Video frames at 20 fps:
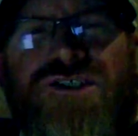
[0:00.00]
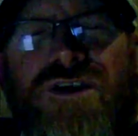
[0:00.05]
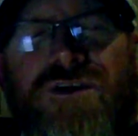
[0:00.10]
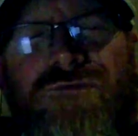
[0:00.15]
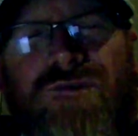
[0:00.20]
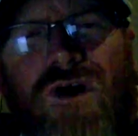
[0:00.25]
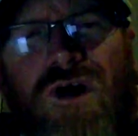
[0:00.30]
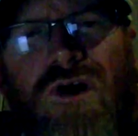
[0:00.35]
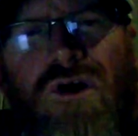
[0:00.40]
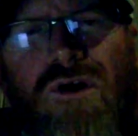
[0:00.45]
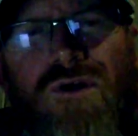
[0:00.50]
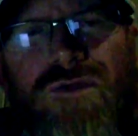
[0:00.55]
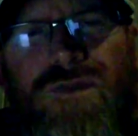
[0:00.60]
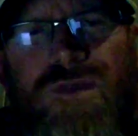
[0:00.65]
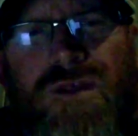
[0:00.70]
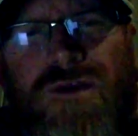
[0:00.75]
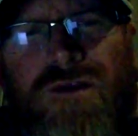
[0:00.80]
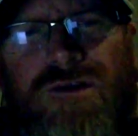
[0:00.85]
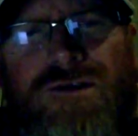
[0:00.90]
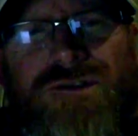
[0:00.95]
of all
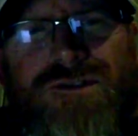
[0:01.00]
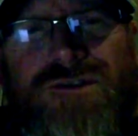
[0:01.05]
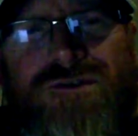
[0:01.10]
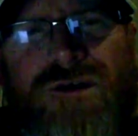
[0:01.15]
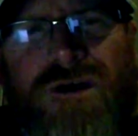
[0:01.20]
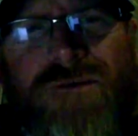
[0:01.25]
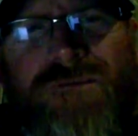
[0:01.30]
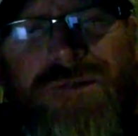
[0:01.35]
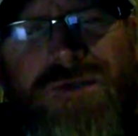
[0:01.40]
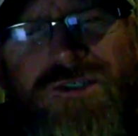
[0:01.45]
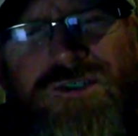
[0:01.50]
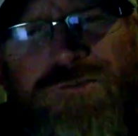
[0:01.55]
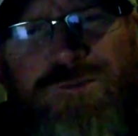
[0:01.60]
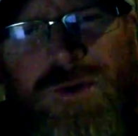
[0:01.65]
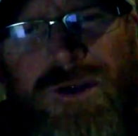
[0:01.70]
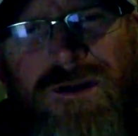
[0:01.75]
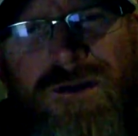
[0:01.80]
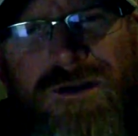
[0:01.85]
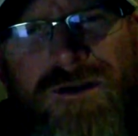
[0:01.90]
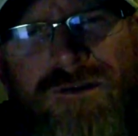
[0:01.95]
things. I'm the
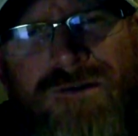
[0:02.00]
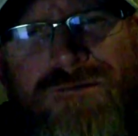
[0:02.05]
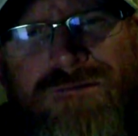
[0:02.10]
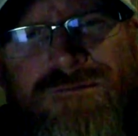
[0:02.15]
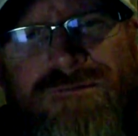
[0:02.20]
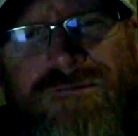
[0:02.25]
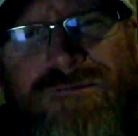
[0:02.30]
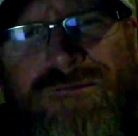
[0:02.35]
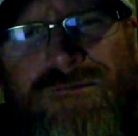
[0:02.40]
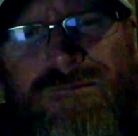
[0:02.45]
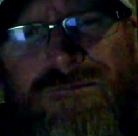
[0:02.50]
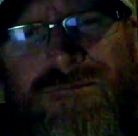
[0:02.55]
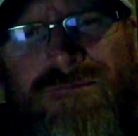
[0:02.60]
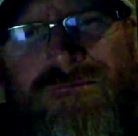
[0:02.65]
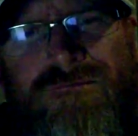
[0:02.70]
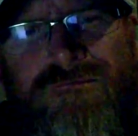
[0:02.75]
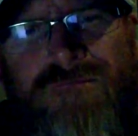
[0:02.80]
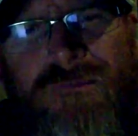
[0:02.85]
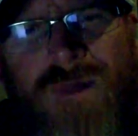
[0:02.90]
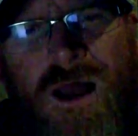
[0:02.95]
Spirit.
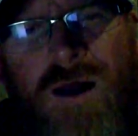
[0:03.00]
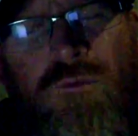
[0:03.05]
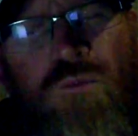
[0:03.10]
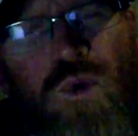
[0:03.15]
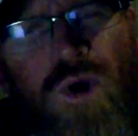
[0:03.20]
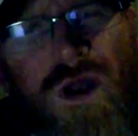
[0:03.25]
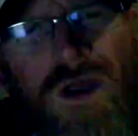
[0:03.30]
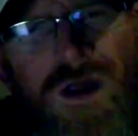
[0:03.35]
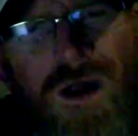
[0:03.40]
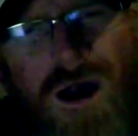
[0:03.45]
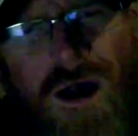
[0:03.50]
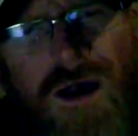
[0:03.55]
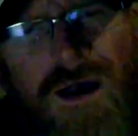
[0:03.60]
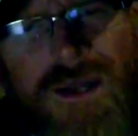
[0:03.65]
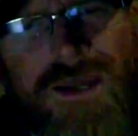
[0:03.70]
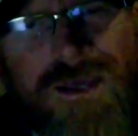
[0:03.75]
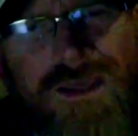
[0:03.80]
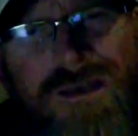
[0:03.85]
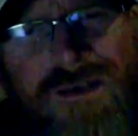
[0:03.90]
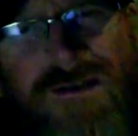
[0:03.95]
I'm what
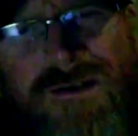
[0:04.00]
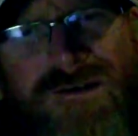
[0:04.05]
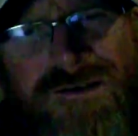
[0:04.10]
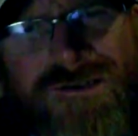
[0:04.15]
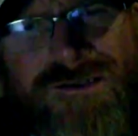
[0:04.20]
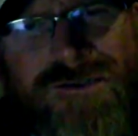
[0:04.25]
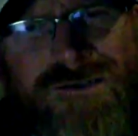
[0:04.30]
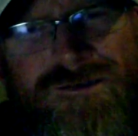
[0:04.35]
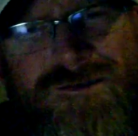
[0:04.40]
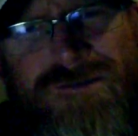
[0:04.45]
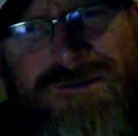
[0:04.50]
God is.